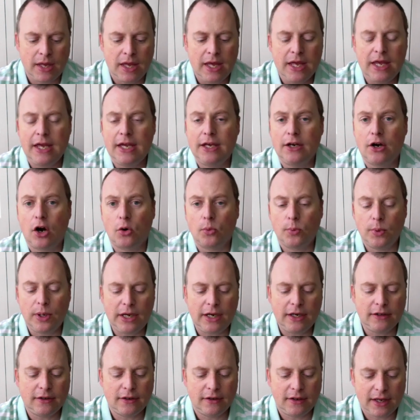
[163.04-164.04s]
In our
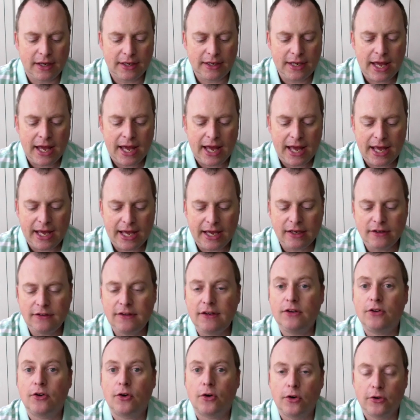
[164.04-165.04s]
reading today, Anti
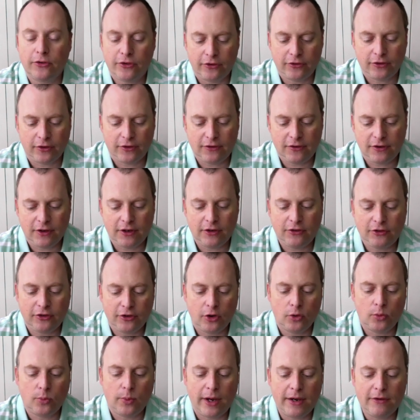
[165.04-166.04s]
turns his attention
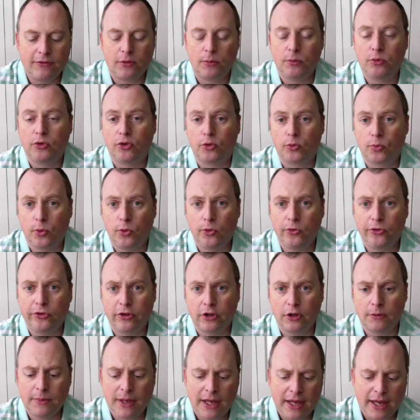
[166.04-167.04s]
away from
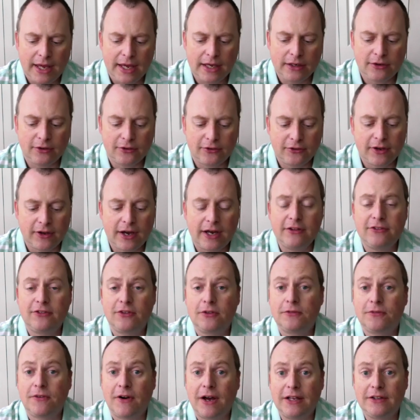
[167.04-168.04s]
Jerusalem and decides to
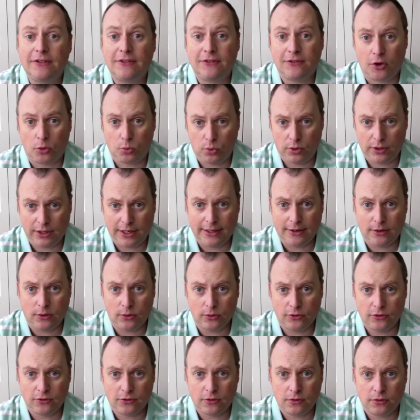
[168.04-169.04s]
fight someone
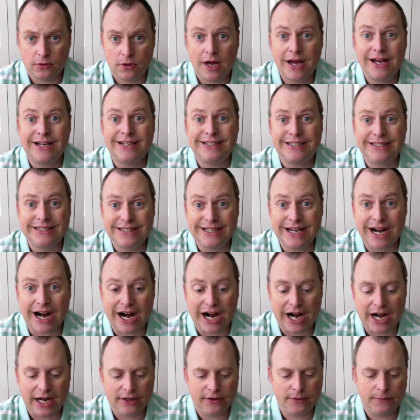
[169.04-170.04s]
else,
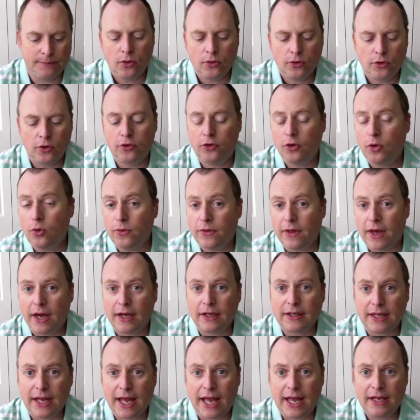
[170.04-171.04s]
God. To do that,
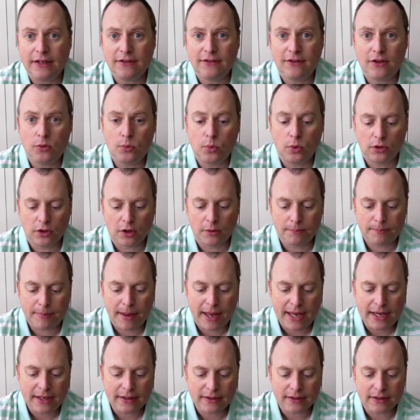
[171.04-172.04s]
Anti will
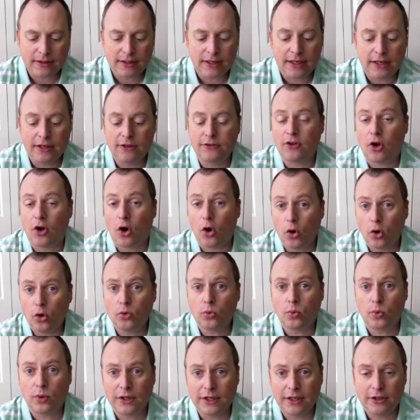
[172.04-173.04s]
abandon his own
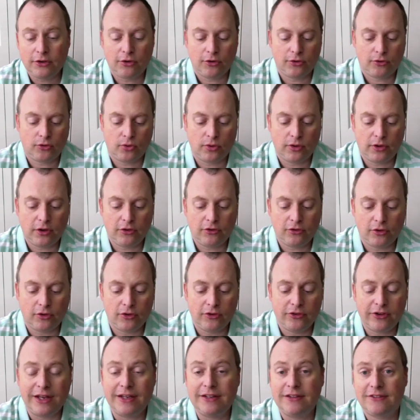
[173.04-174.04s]
religious
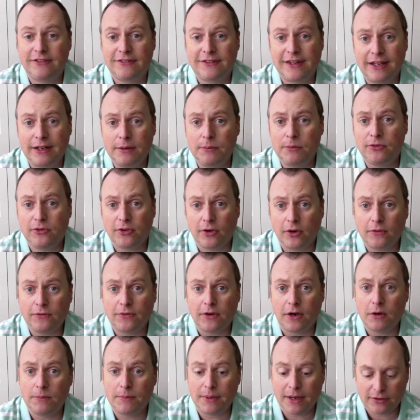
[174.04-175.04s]
traditions and set himself
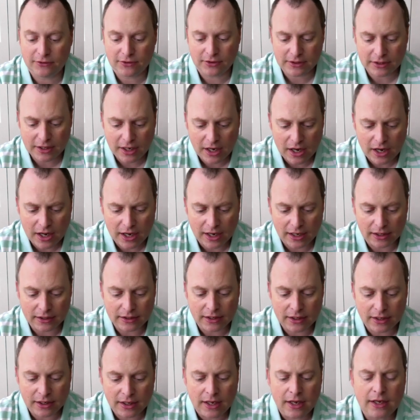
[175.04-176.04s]
up as a god.
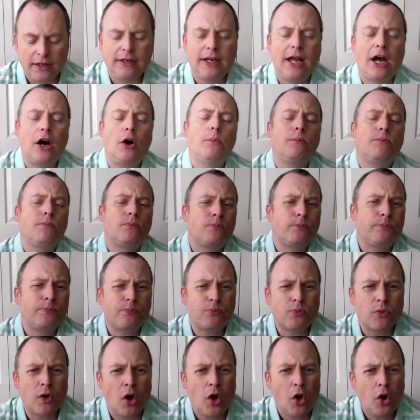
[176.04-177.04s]
Now,
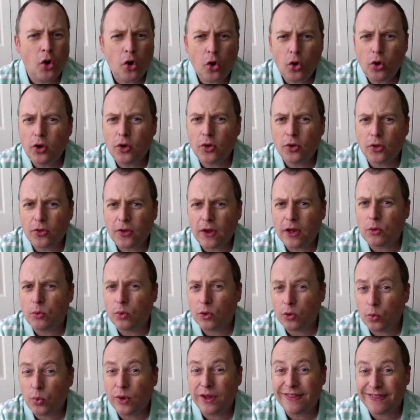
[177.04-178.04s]
who do you think would
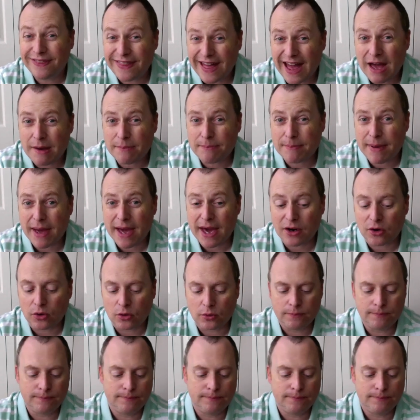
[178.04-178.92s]
win that battle?